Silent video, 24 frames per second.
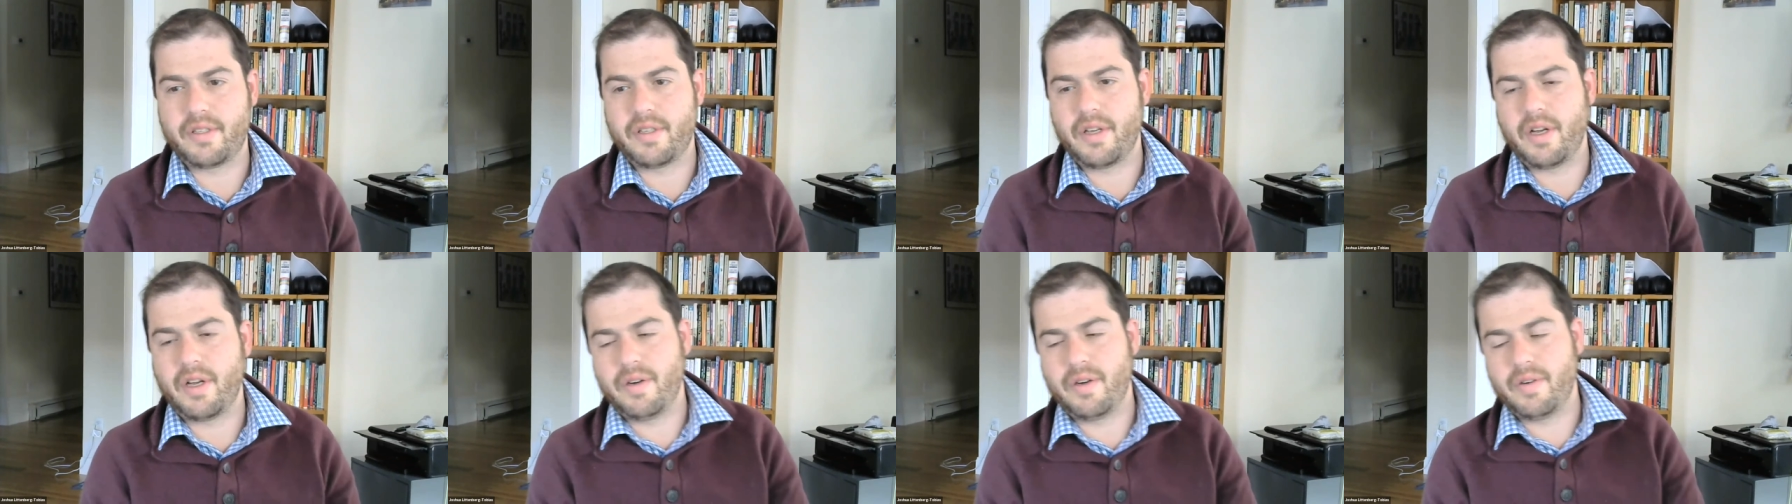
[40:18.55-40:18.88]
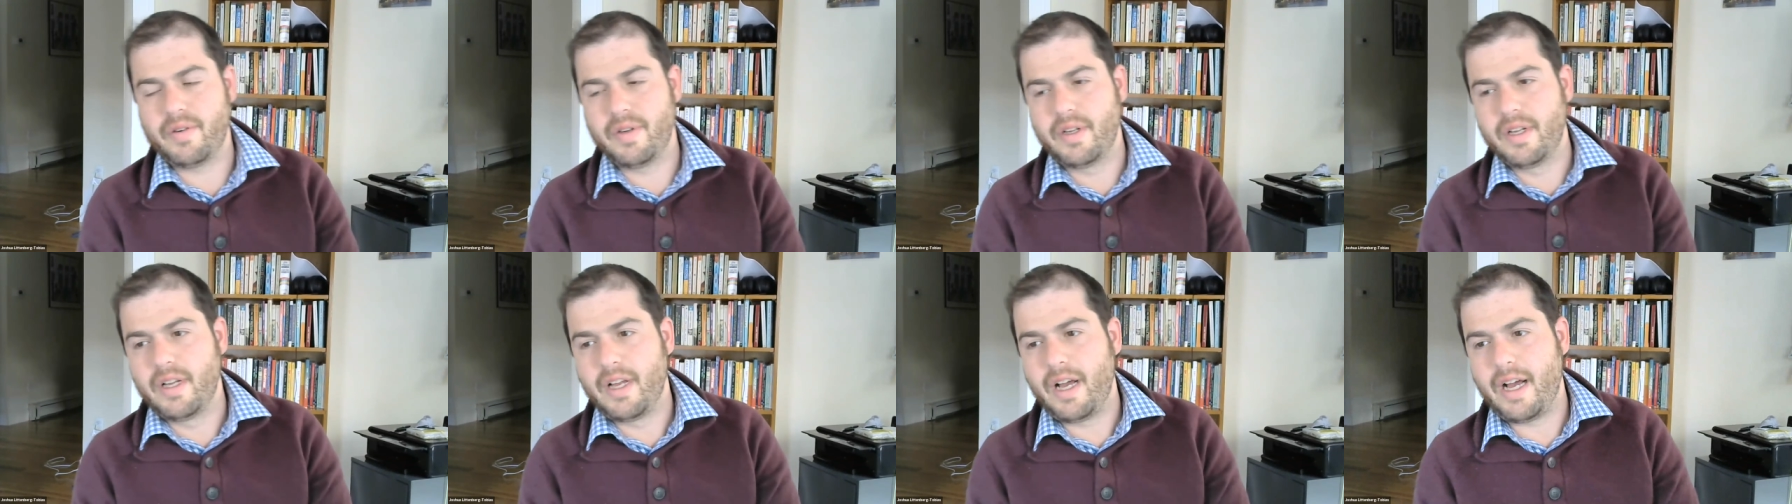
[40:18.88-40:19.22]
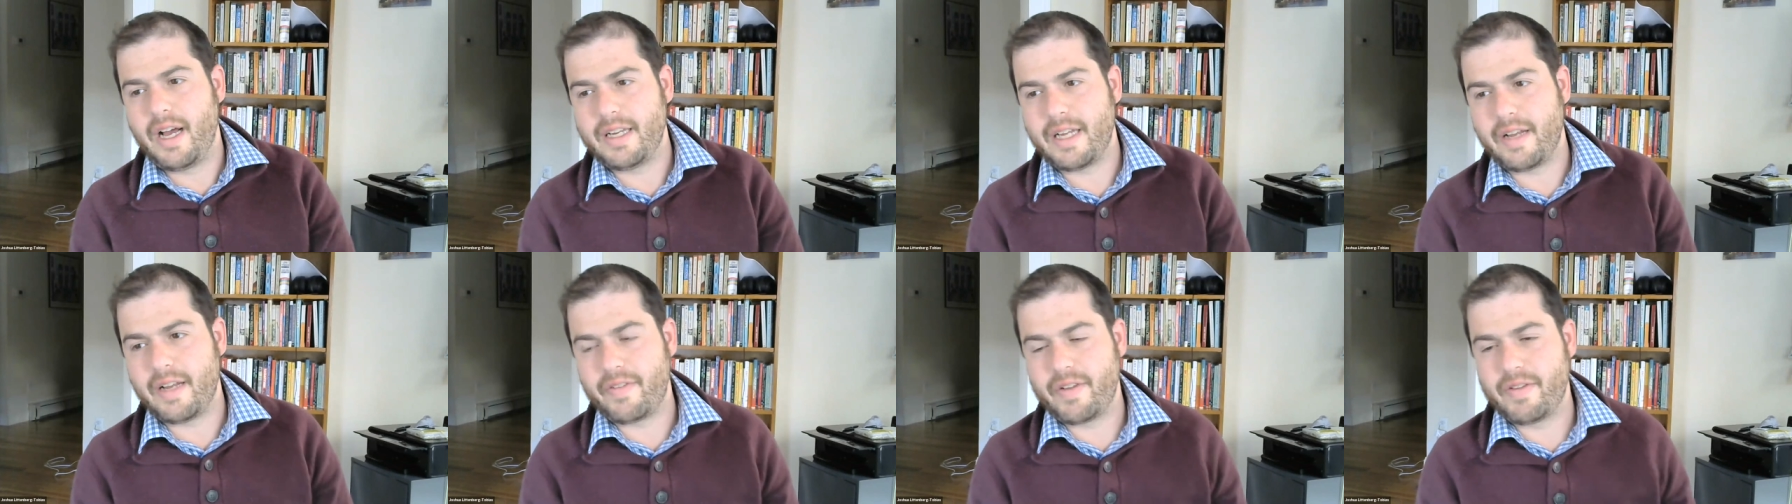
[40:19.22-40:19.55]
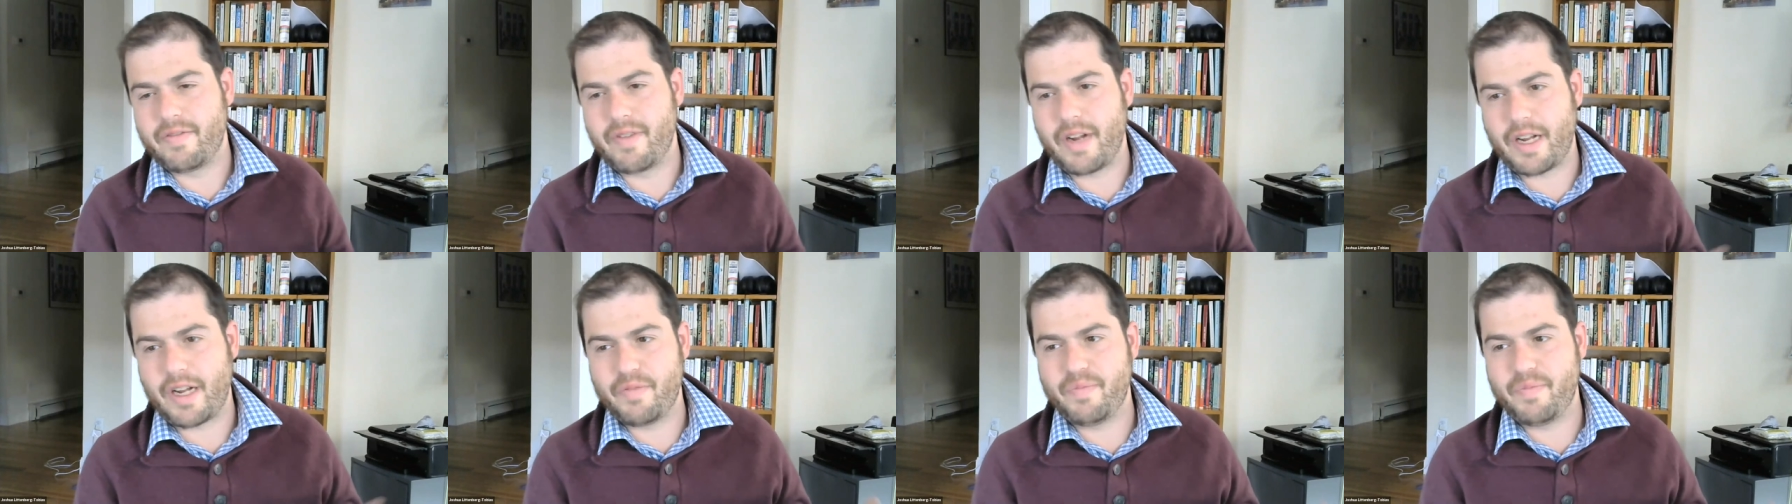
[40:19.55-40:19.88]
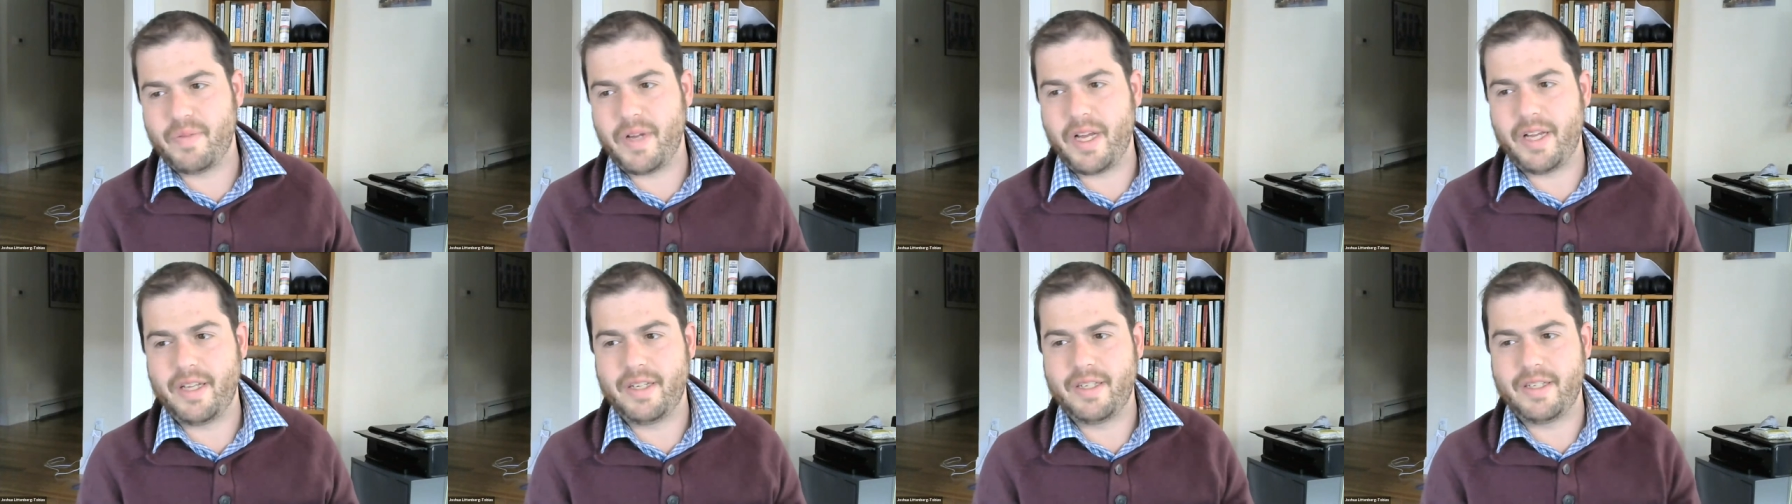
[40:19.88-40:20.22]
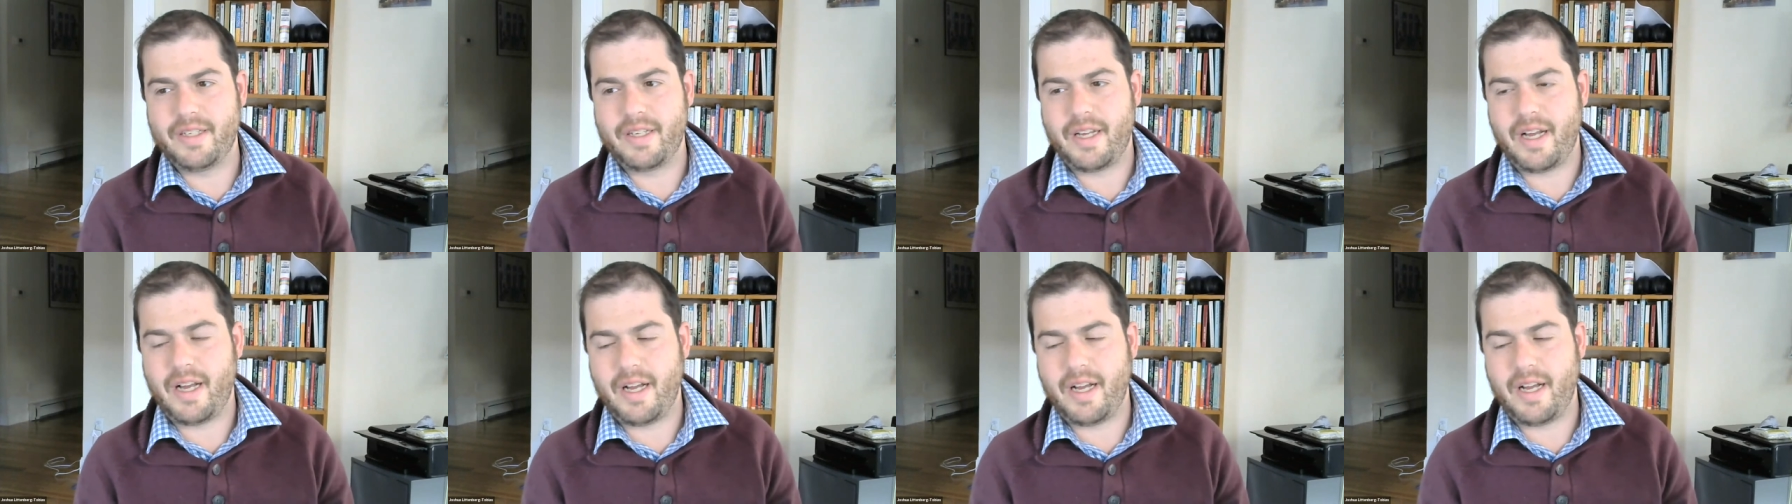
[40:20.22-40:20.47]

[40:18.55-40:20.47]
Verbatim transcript: So I definitely recommend